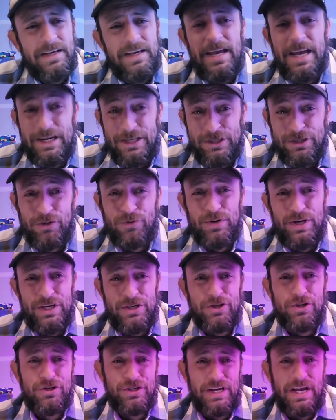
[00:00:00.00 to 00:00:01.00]
extra
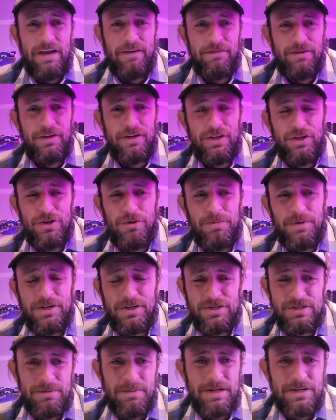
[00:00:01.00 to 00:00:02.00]
research I have to do
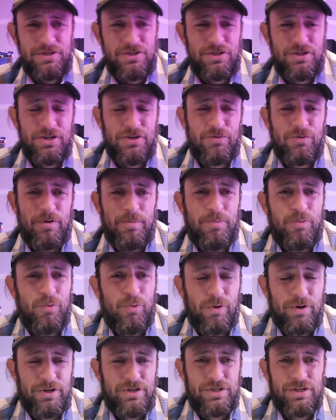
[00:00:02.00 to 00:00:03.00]
because I'm not just going to
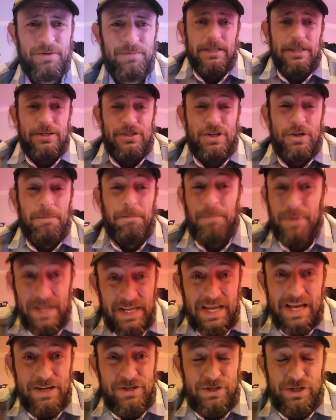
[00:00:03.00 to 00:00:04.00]
report some, some
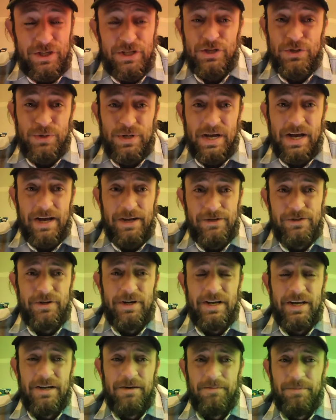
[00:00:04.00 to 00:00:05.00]
BS to you guys,
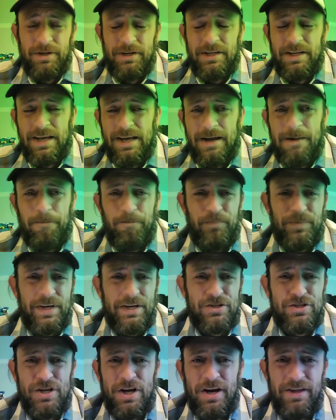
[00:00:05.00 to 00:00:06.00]
right? But yeah,
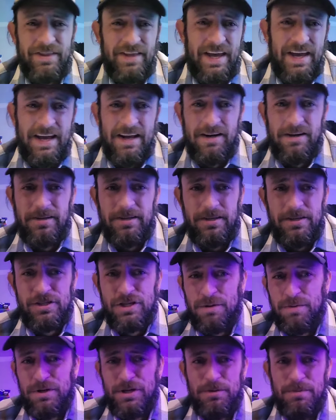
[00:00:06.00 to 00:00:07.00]
I saw that.
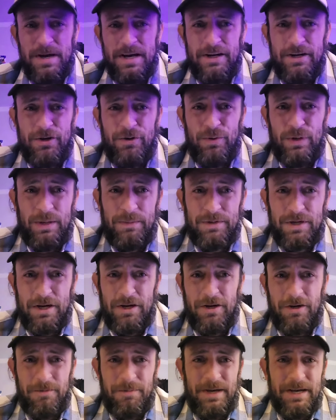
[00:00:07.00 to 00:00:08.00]
Some of you might know what I'm
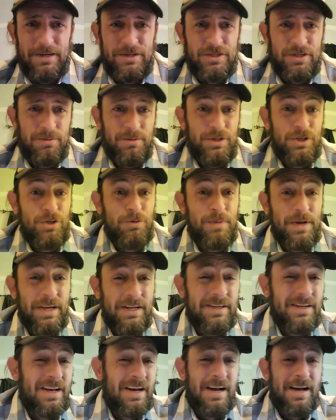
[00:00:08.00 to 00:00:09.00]
talking about. Some of you
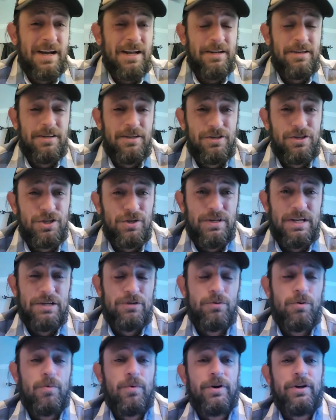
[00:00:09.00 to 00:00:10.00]
may not. So
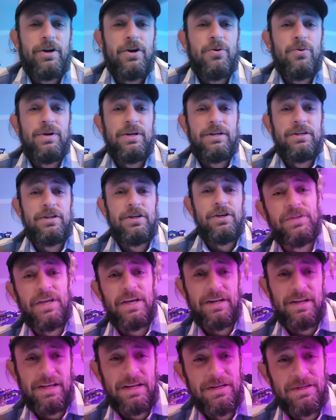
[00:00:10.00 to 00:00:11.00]
that's what we're going to
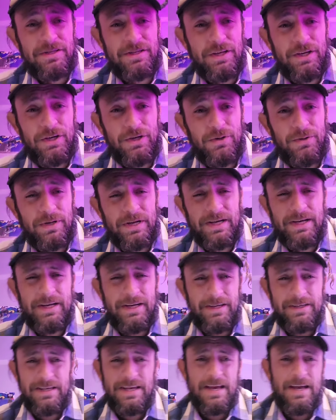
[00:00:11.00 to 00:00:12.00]
get into.
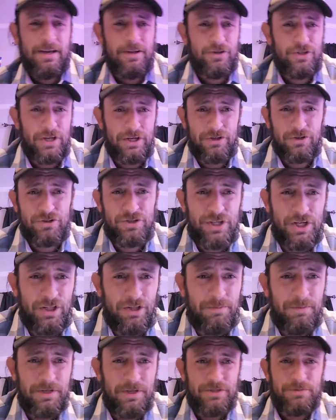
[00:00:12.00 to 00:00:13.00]
Uh, yeah, check your
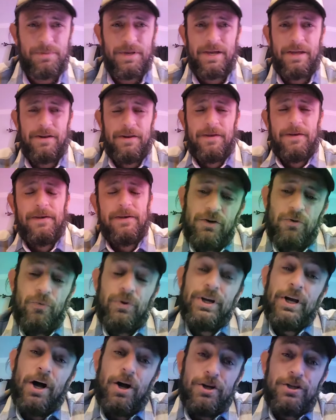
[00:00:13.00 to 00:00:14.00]
syllabus, man.
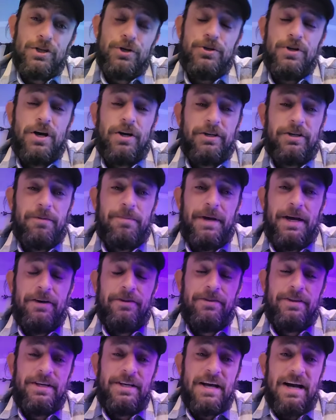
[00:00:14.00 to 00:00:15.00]
We also talked
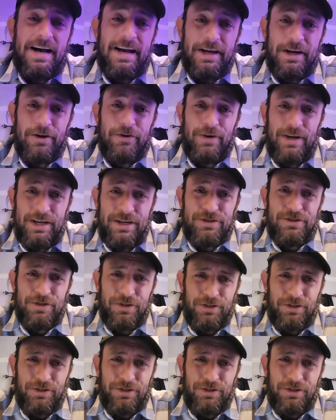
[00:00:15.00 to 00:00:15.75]
about the IRS